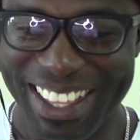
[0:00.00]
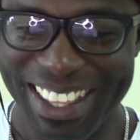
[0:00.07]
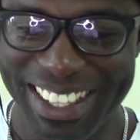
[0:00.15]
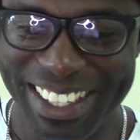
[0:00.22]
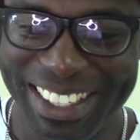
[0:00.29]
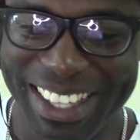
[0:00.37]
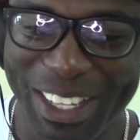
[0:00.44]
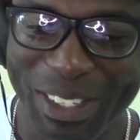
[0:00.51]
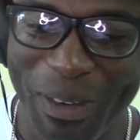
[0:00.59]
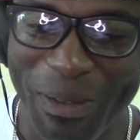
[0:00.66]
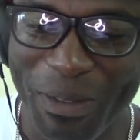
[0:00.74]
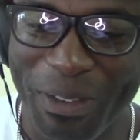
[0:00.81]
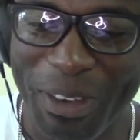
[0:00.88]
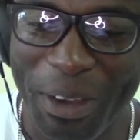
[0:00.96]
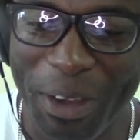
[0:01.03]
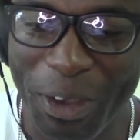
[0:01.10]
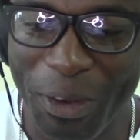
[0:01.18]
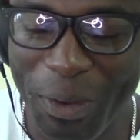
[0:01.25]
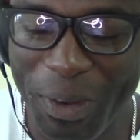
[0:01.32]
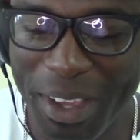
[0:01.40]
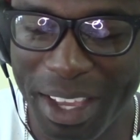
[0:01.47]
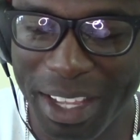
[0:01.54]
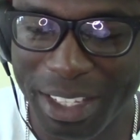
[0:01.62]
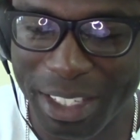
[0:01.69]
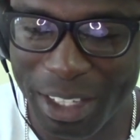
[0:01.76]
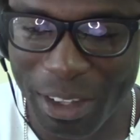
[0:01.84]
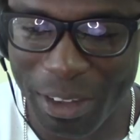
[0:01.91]
These are some very
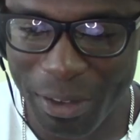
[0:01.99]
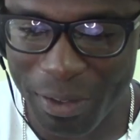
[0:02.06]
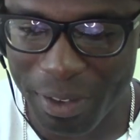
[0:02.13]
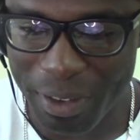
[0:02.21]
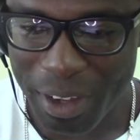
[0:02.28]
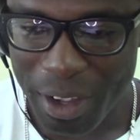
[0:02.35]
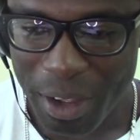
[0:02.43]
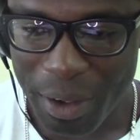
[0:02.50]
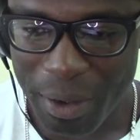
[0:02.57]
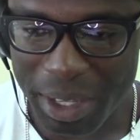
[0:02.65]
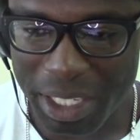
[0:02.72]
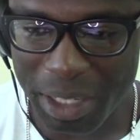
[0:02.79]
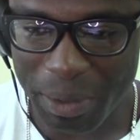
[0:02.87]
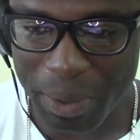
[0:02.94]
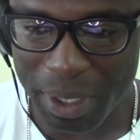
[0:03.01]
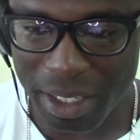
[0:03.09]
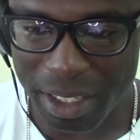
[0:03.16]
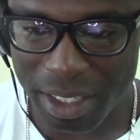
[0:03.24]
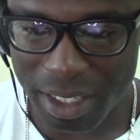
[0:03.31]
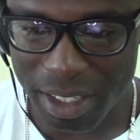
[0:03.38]
creative recipes